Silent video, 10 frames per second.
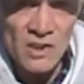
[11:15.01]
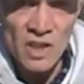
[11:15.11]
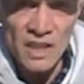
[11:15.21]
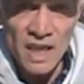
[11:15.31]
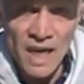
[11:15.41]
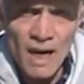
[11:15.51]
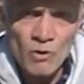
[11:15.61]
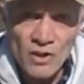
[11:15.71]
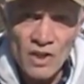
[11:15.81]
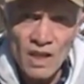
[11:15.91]
is on the
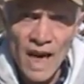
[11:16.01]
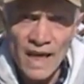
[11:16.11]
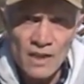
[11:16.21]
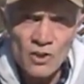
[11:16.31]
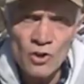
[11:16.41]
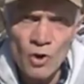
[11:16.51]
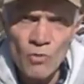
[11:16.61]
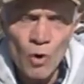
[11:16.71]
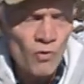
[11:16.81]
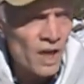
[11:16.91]
ground and the lions
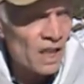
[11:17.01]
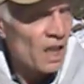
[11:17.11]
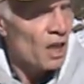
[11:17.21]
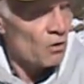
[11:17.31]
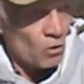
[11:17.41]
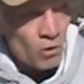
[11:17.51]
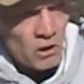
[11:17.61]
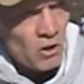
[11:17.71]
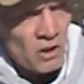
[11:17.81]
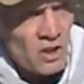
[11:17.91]
go over it, all
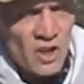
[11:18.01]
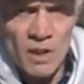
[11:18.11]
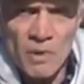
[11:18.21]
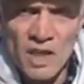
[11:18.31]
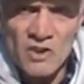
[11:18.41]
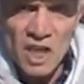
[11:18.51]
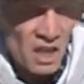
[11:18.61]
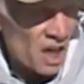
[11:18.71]
the other zebras, they're